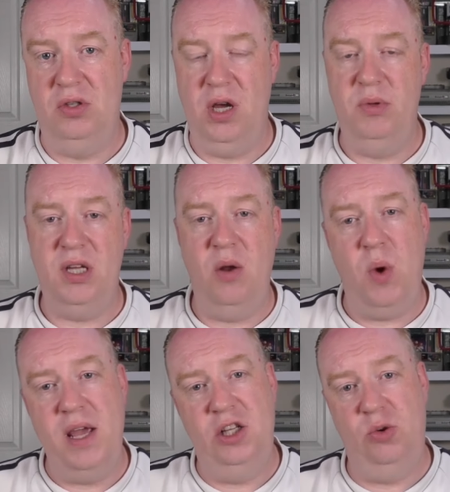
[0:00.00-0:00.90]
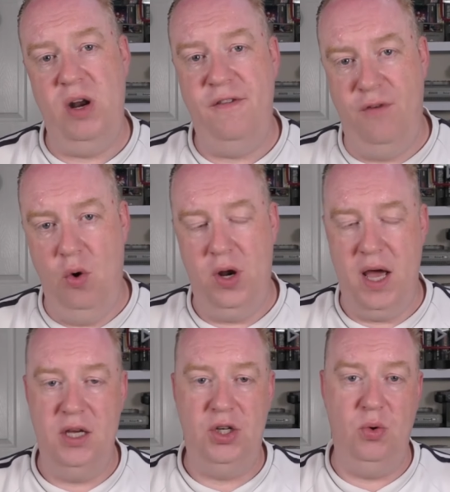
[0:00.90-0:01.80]
So instead of waiting 24
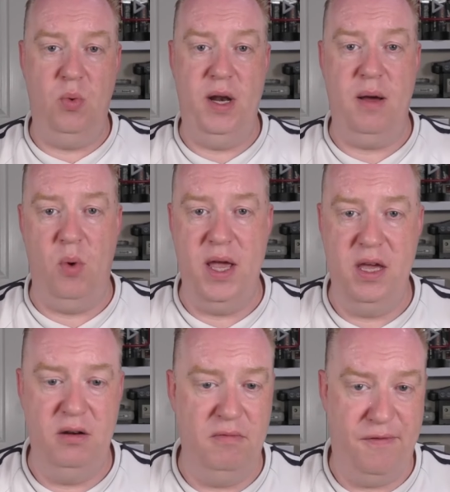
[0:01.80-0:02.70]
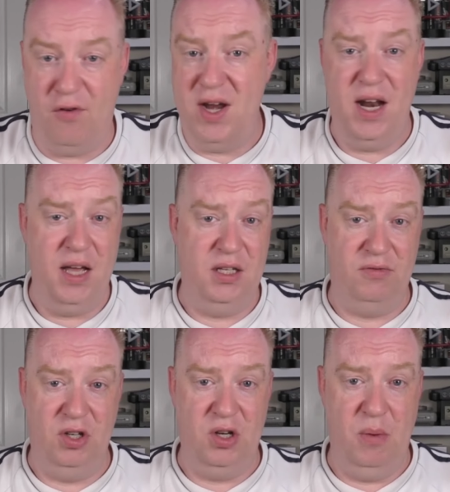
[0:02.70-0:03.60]
days, you'll end up waiting 3 days,
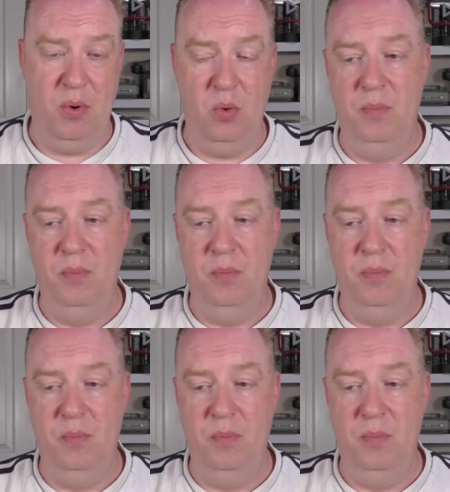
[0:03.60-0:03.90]
for example.